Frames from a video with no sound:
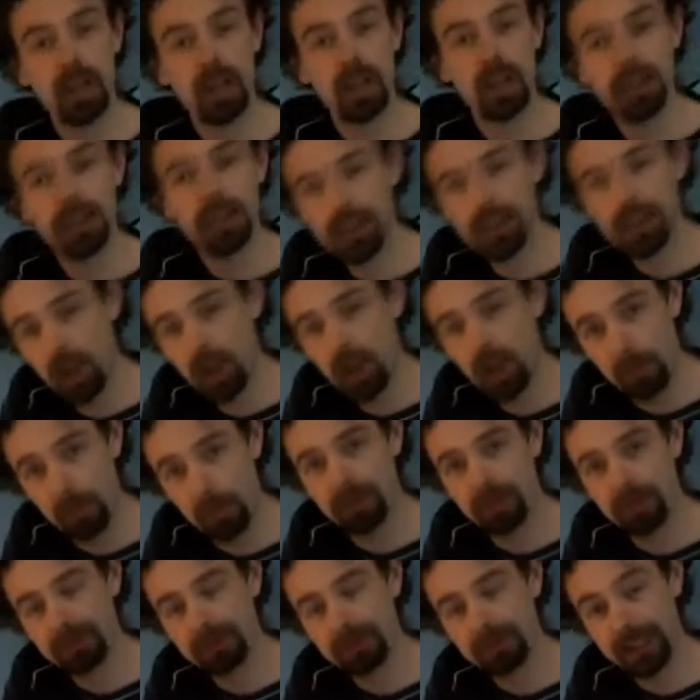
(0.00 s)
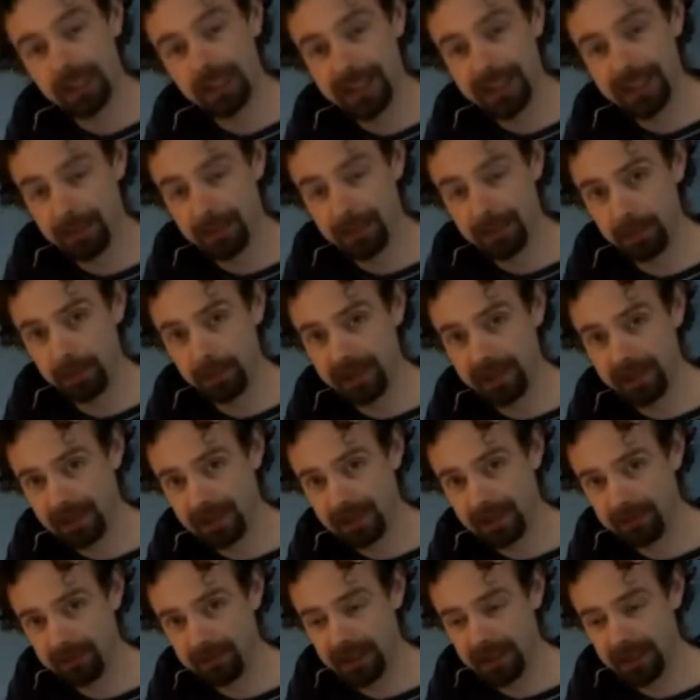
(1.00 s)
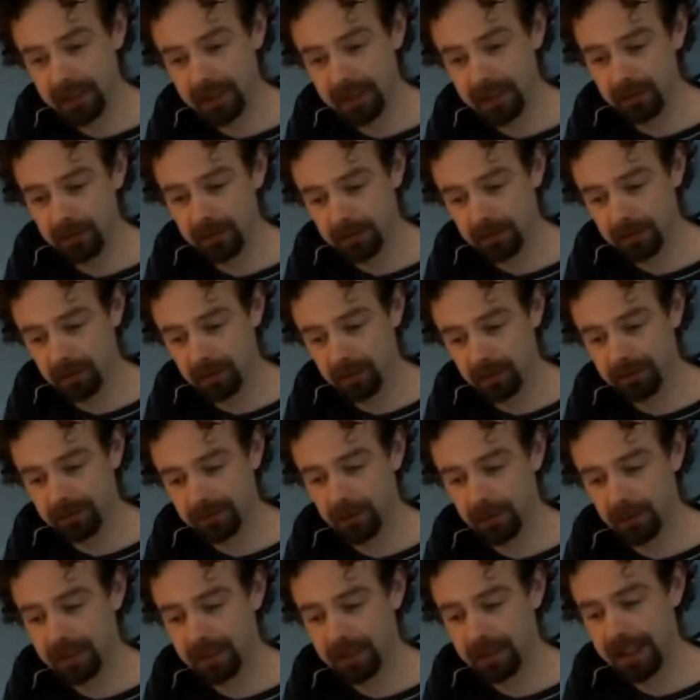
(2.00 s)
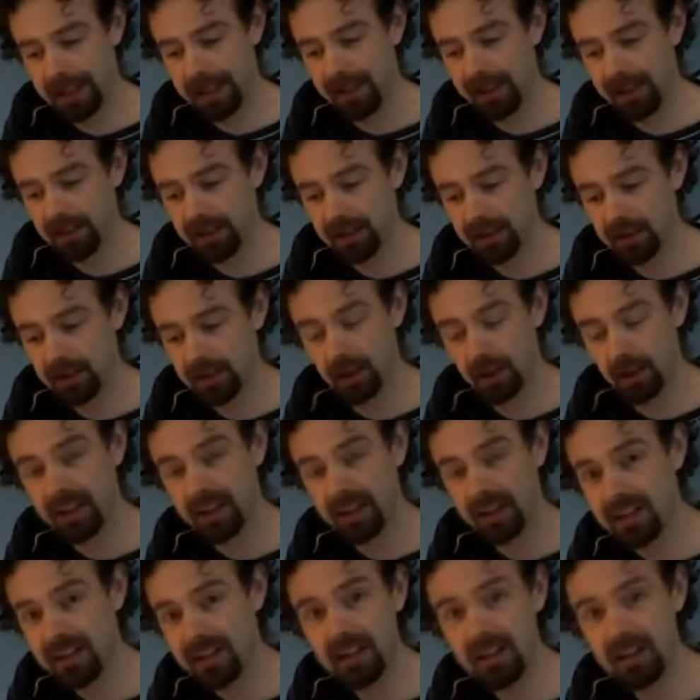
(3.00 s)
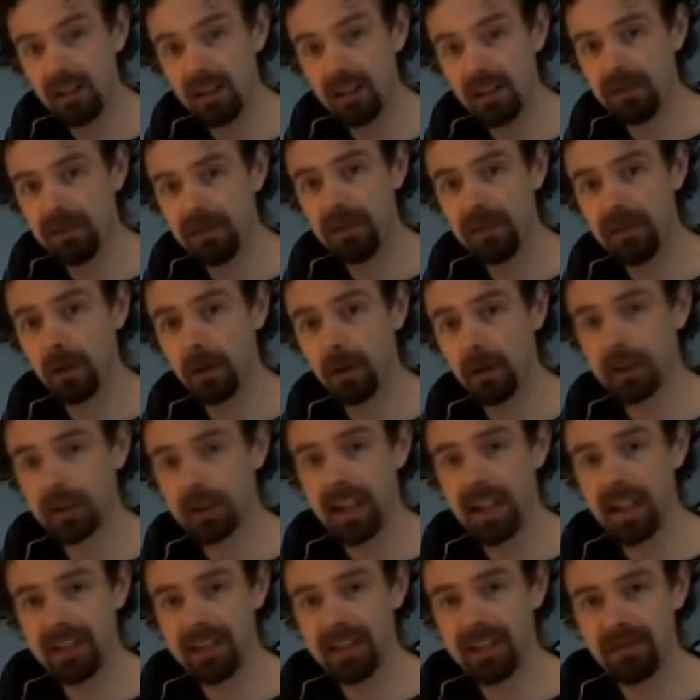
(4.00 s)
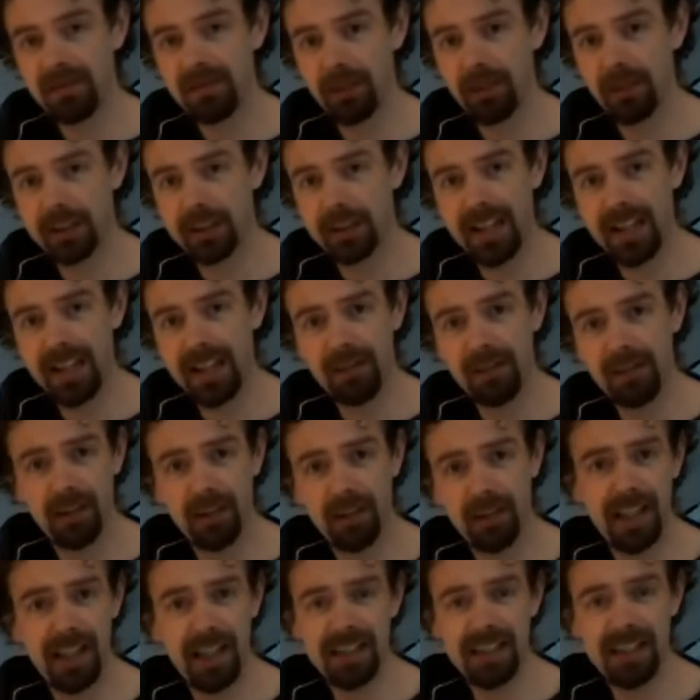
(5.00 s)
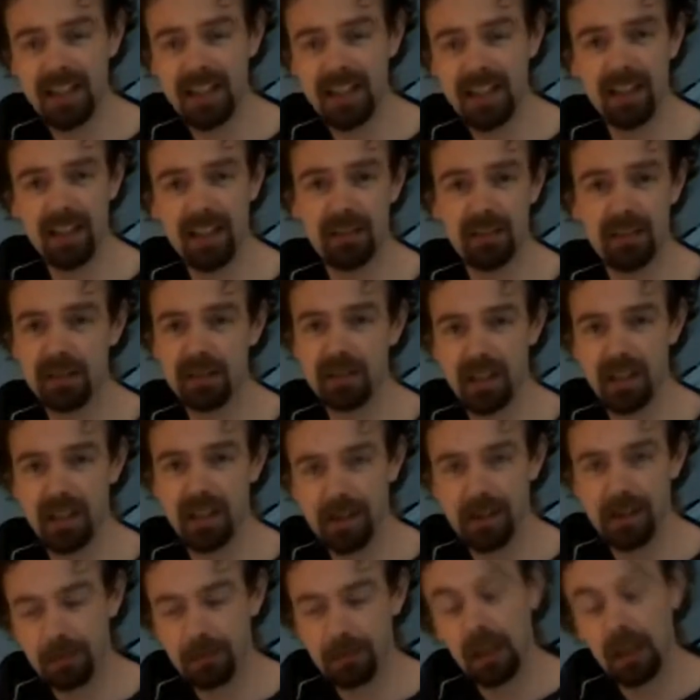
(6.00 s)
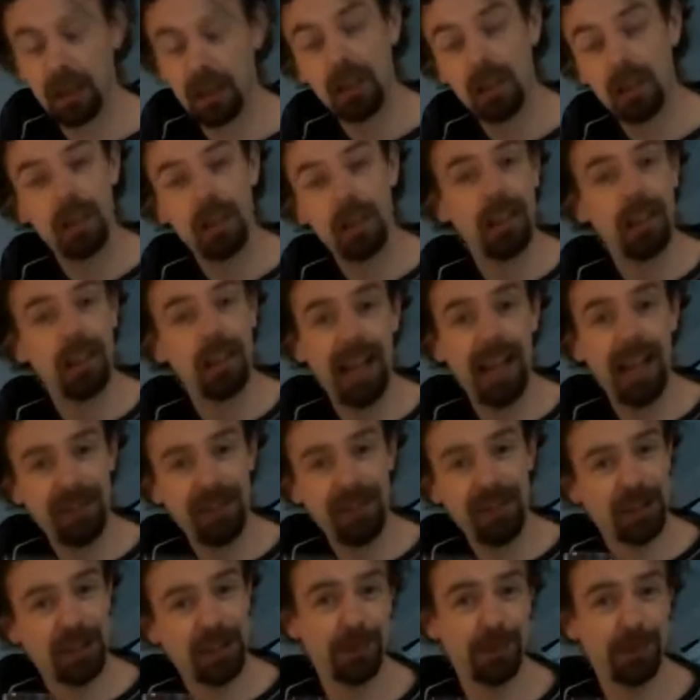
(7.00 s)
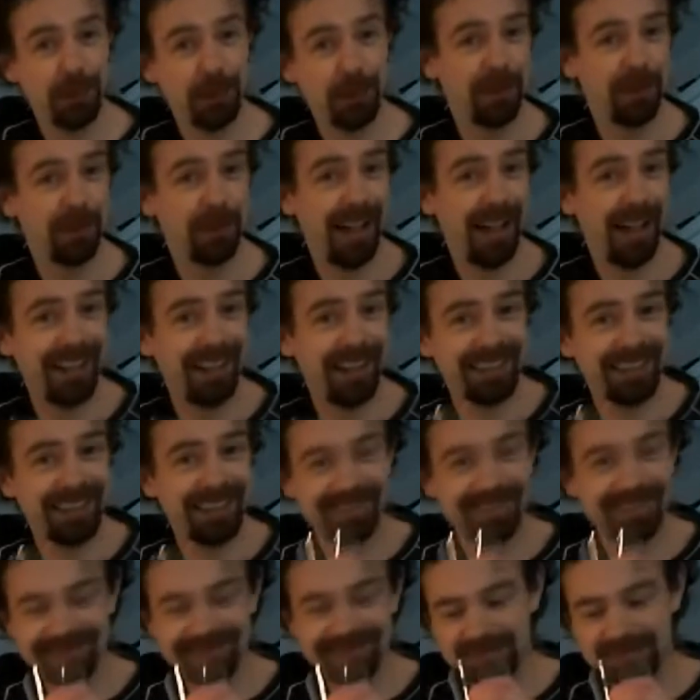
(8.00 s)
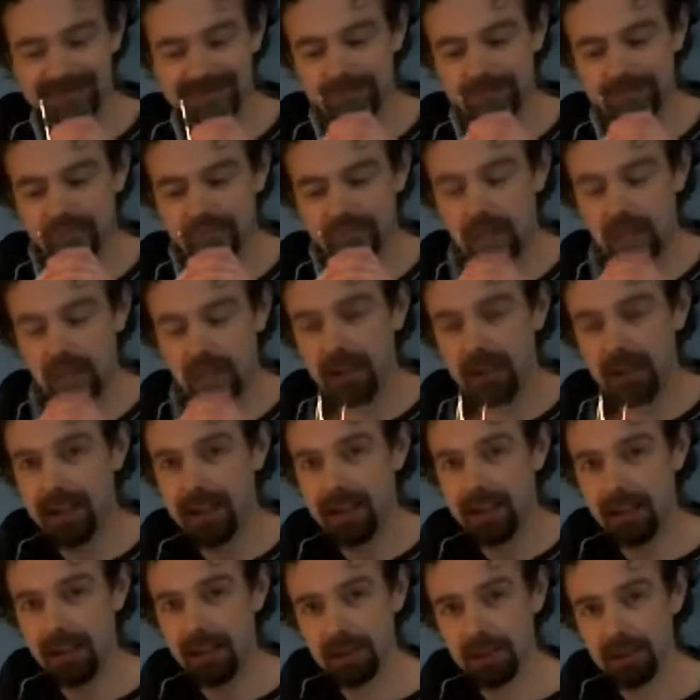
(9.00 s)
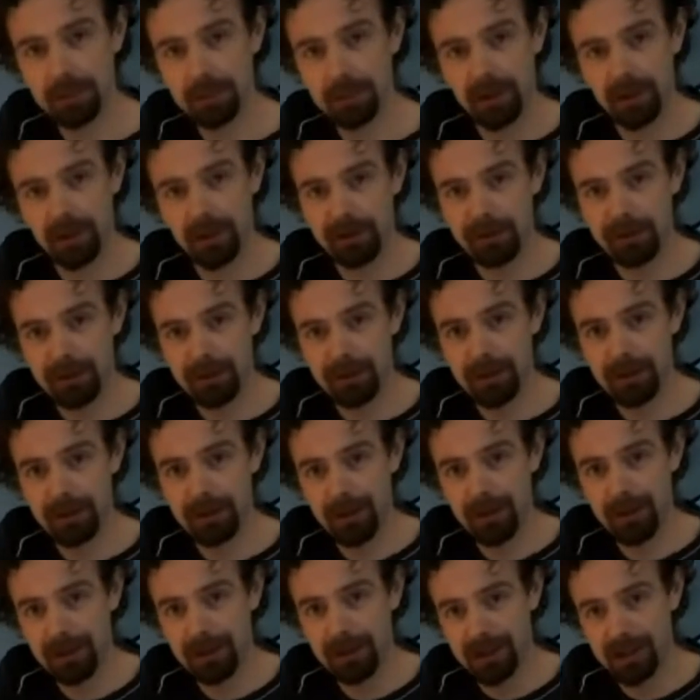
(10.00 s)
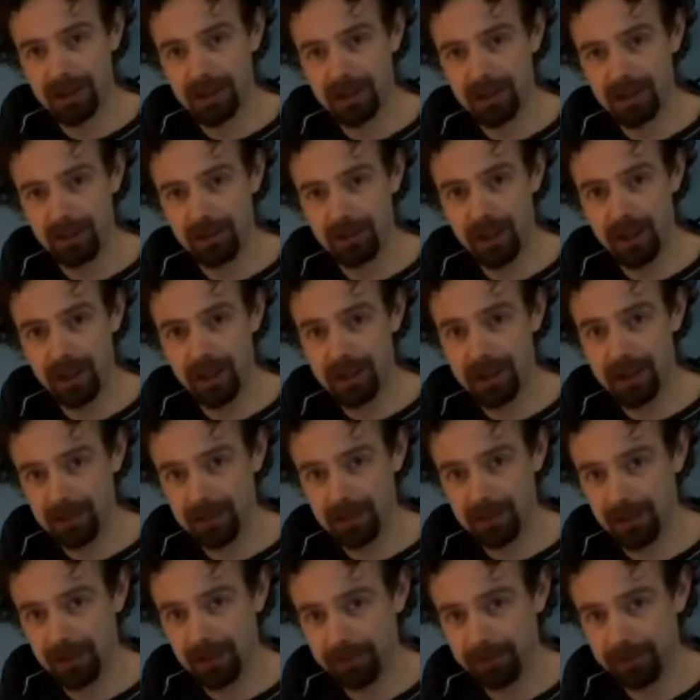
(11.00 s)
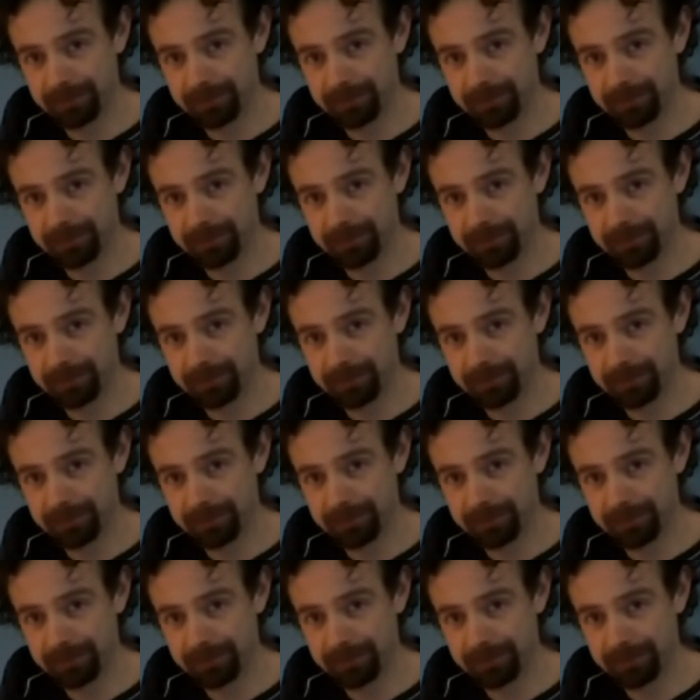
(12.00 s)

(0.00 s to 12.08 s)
To cope with the impending failure of your floating islands, your île flottette, I don't care. Have some more wine. I was up till 3 o'clock last night writing, you know.